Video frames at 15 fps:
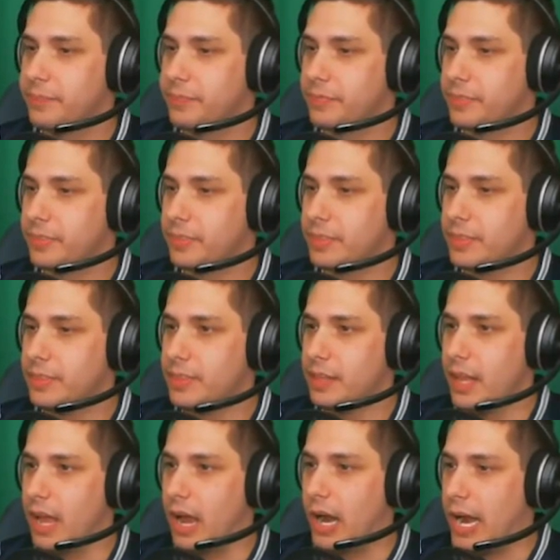All right,
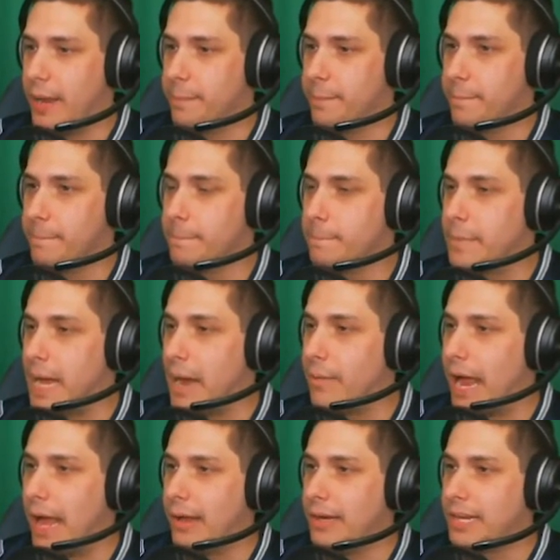is it all right? You my first.
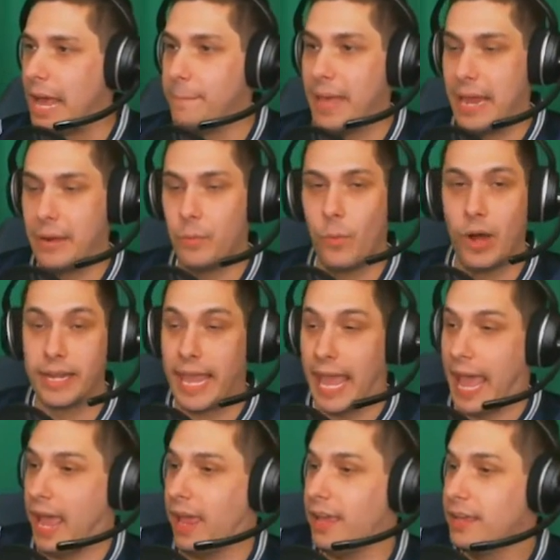round. I'm betting one
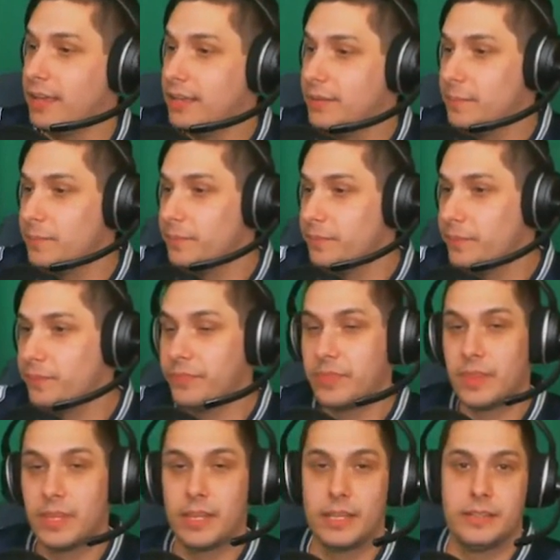K,
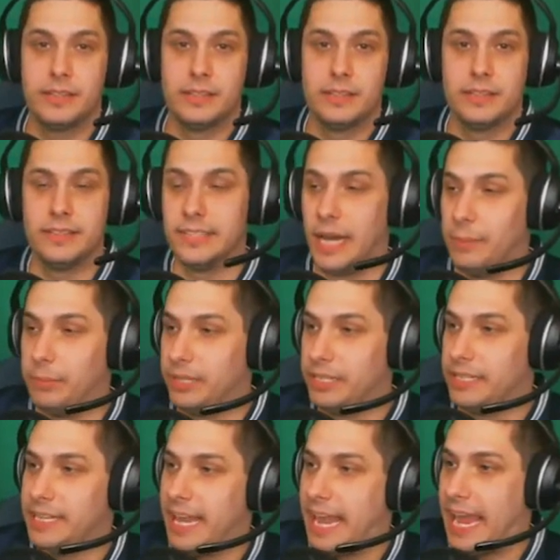
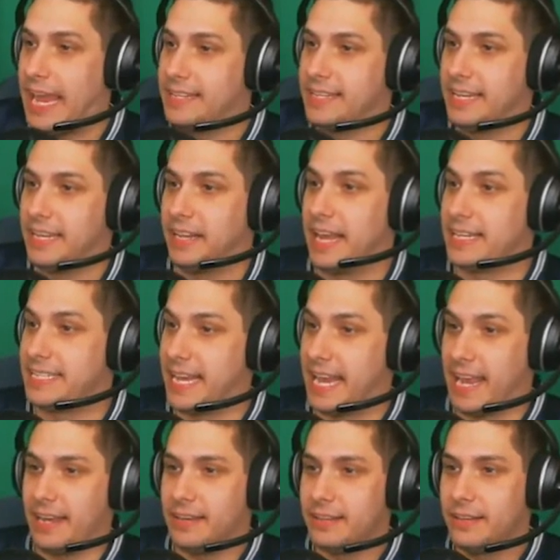doubling the ante, and that's
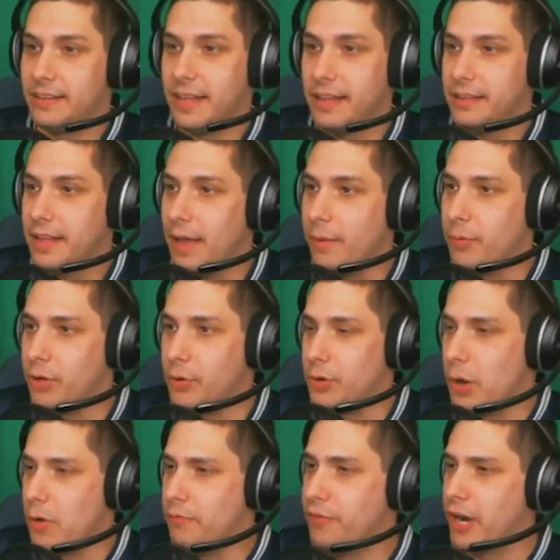it. I will go
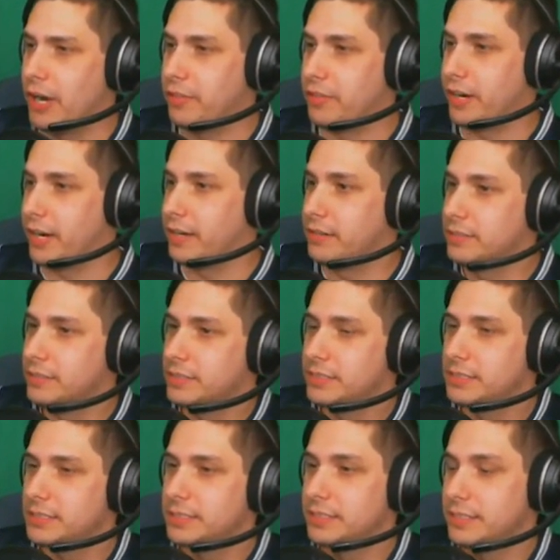no further.
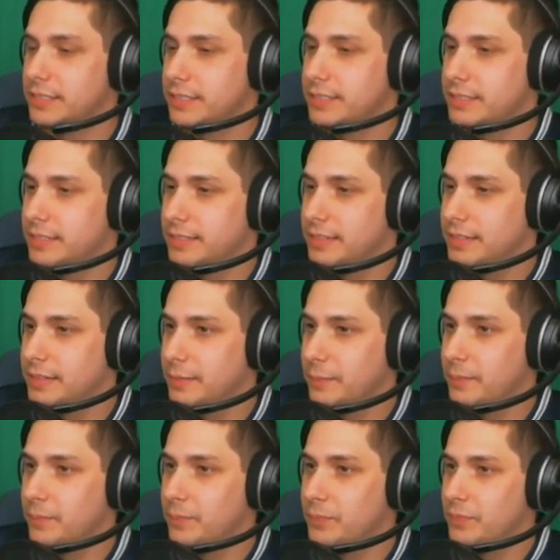Will you? Because I'll raise it to
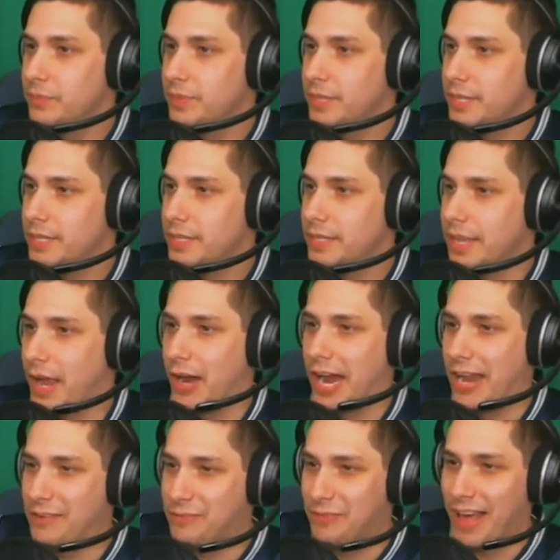three K. All
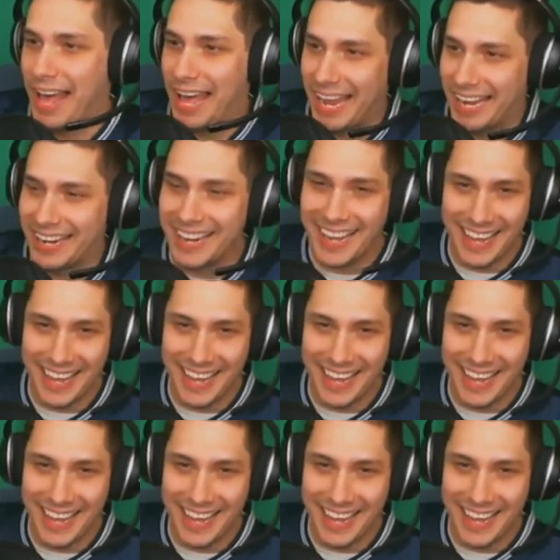right, fine.